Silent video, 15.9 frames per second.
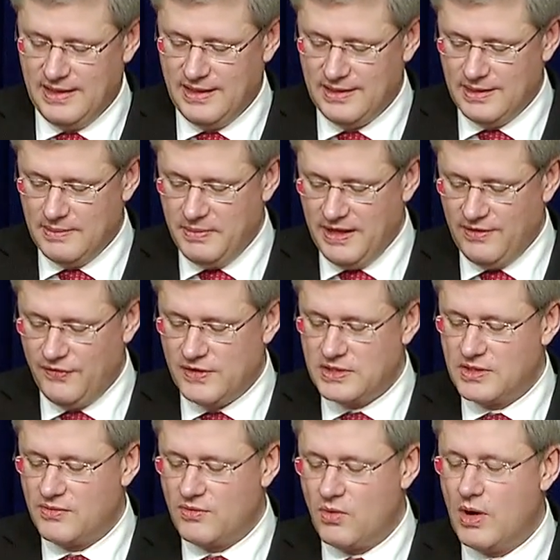The benefits
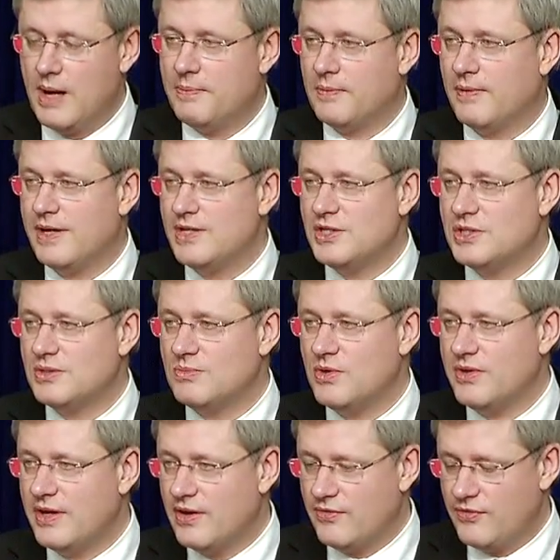of cooperation will
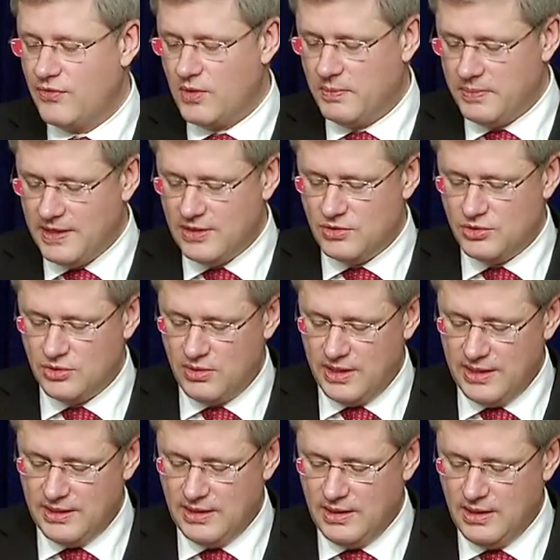therefore be
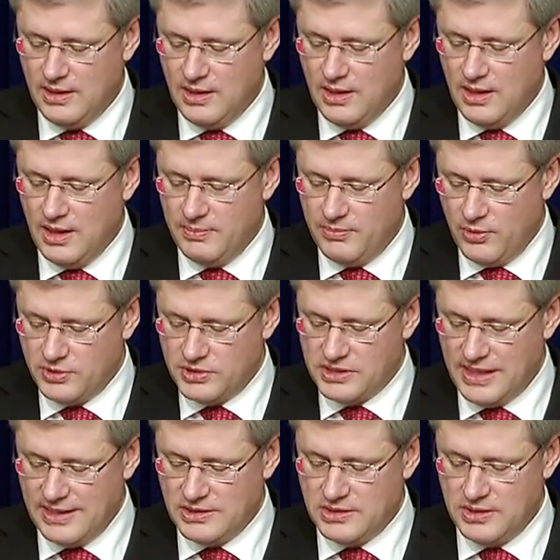enjoyed on both
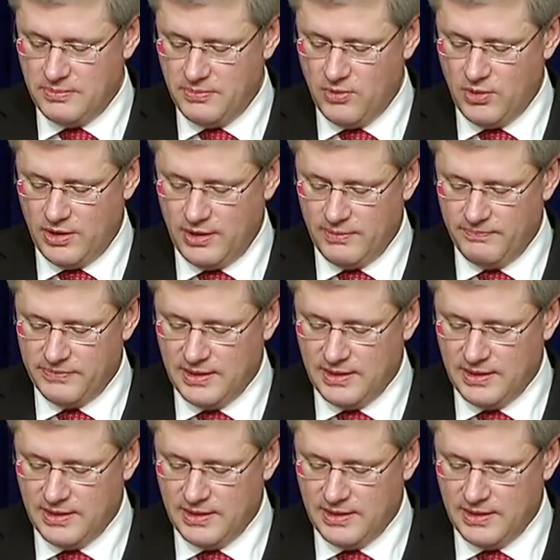sides of the border.